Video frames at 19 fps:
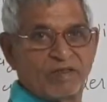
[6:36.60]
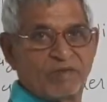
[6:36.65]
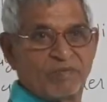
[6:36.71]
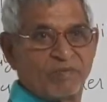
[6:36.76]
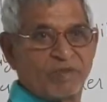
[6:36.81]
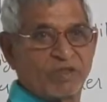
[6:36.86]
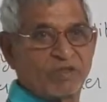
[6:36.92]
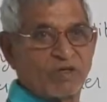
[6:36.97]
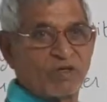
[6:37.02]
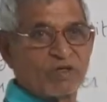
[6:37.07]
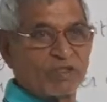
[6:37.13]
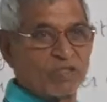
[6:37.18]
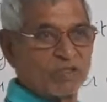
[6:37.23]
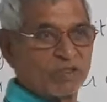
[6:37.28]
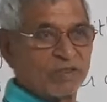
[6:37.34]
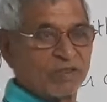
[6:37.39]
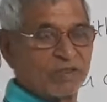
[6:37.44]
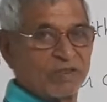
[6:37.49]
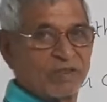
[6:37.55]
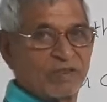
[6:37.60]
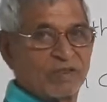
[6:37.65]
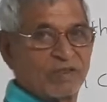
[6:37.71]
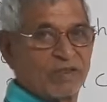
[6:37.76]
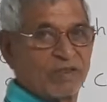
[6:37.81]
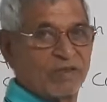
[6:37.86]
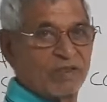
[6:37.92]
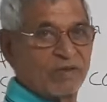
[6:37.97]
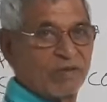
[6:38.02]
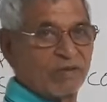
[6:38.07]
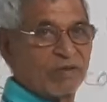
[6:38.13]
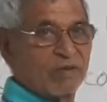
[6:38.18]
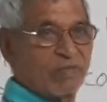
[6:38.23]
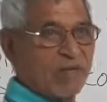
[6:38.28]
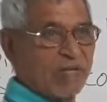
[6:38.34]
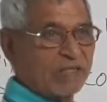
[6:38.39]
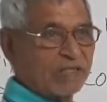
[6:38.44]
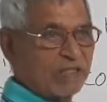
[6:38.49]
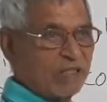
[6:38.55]
Because the
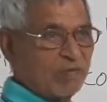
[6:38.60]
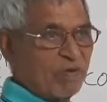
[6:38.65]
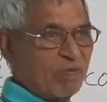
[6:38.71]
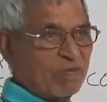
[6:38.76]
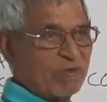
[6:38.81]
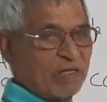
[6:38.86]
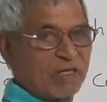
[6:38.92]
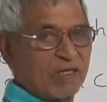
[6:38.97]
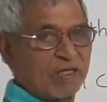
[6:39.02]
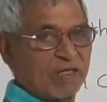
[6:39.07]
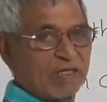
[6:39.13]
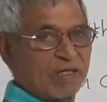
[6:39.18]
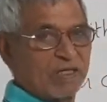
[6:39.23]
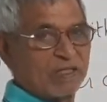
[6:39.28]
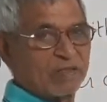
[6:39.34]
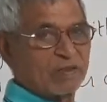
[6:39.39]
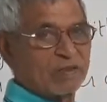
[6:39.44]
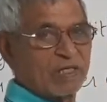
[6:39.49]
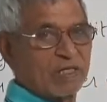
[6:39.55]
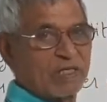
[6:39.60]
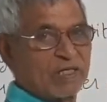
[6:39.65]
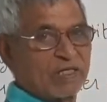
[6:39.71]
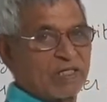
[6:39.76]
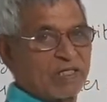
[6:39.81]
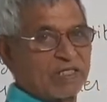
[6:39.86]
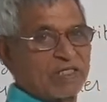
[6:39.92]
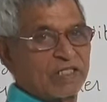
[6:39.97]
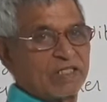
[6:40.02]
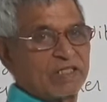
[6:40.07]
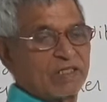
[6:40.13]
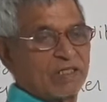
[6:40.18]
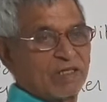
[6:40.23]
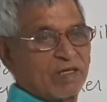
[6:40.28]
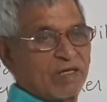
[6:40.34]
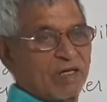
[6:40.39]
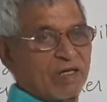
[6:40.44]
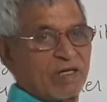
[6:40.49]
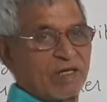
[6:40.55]
maximum current reaches
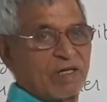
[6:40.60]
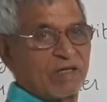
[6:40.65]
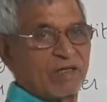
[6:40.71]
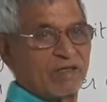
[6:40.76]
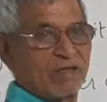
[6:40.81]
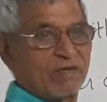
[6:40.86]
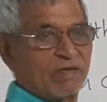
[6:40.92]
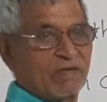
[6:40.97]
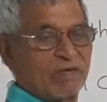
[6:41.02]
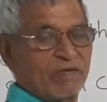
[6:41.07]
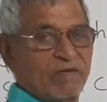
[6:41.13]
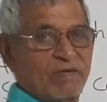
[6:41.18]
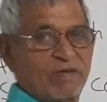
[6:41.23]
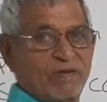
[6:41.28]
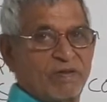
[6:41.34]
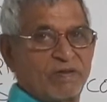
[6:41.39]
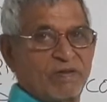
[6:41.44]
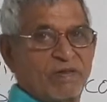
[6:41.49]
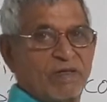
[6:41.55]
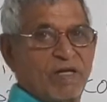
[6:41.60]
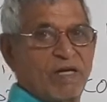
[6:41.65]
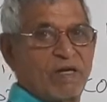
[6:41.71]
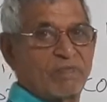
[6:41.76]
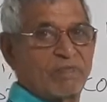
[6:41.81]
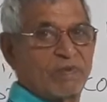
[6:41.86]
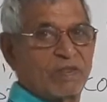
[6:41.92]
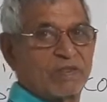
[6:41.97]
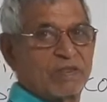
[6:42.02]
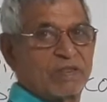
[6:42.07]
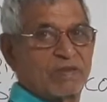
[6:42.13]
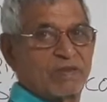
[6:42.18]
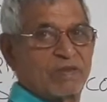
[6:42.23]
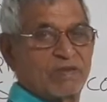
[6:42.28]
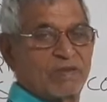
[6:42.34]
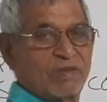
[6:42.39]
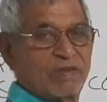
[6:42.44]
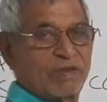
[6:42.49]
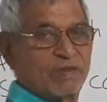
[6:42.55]
after
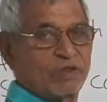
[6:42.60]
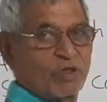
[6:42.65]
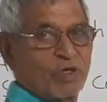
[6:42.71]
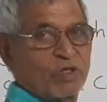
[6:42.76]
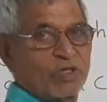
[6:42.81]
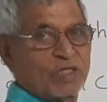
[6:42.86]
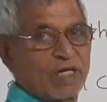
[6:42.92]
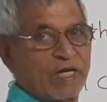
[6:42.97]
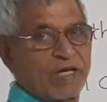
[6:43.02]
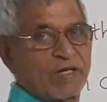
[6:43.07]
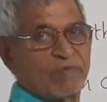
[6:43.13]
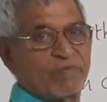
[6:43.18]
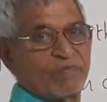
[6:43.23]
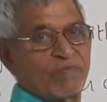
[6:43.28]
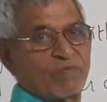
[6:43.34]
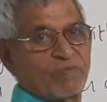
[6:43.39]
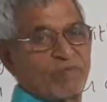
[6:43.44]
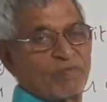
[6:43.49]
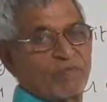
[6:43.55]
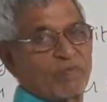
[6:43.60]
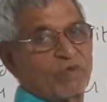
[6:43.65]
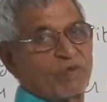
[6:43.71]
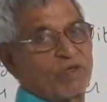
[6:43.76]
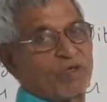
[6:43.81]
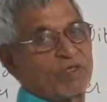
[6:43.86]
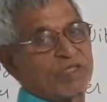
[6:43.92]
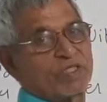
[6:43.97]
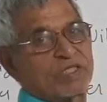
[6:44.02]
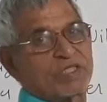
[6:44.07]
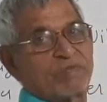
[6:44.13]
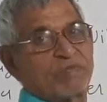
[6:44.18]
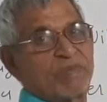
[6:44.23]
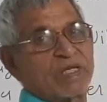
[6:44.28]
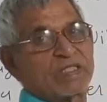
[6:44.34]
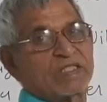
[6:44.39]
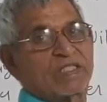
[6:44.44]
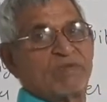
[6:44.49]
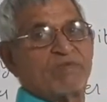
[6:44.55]
a short time to its
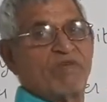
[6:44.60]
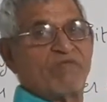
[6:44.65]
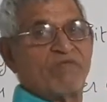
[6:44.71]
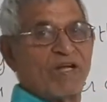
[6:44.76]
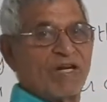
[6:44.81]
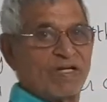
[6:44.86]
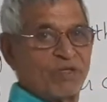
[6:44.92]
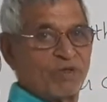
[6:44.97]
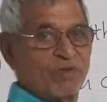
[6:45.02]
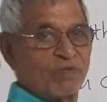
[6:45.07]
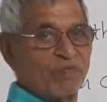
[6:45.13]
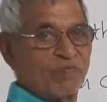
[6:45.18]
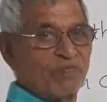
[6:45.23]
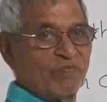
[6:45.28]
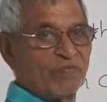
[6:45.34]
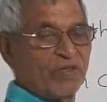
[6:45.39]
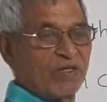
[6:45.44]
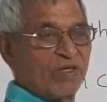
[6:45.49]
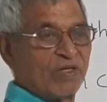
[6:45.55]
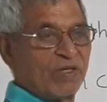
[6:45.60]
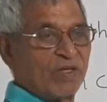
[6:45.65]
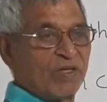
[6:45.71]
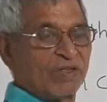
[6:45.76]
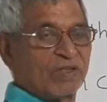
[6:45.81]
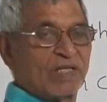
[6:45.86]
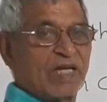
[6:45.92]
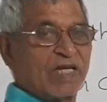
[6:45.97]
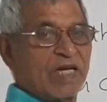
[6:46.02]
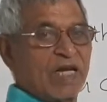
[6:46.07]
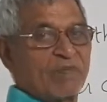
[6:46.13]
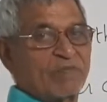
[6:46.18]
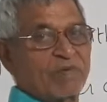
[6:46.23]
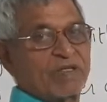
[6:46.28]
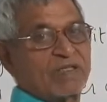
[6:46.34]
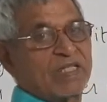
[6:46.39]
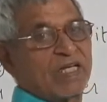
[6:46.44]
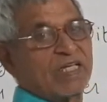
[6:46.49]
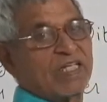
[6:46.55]
maximum value. Then
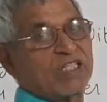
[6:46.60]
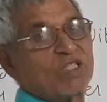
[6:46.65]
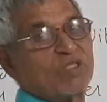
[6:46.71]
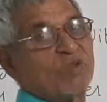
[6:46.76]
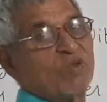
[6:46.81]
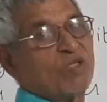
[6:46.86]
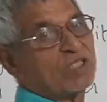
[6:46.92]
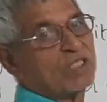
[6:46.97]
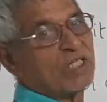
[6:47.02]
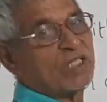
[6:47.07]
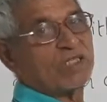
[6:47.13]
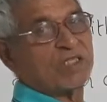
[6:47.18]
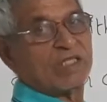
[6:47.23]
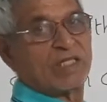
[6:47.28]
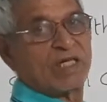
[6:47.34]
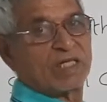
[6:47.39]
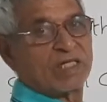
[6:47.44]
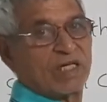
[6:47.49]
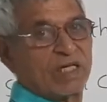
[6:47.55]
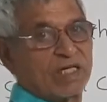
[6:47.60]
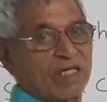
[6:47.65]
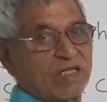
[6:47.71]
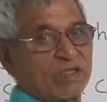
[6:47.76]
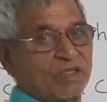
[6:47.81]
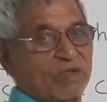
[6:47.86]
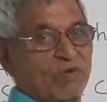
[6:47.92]
after there is no change in the current.